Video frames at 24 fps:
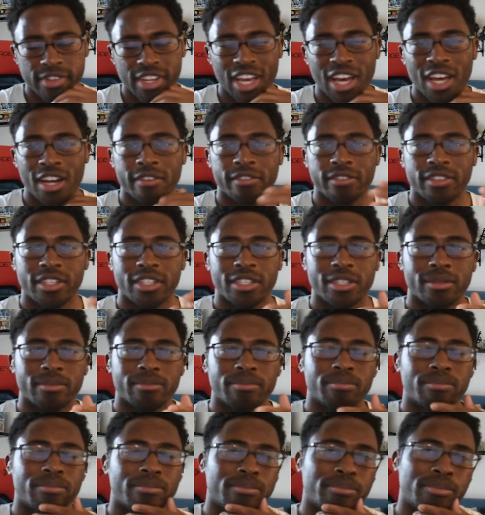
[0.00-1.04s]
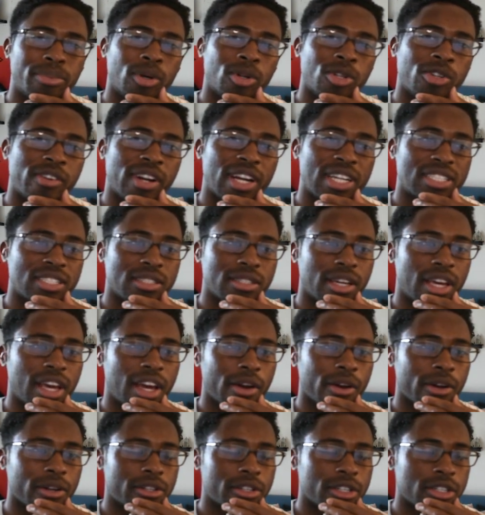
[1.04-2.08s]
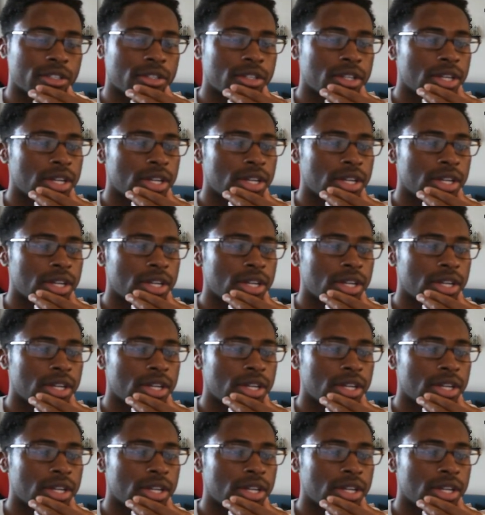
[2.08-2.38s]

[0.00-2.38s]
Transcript: Kind of a polarizing character.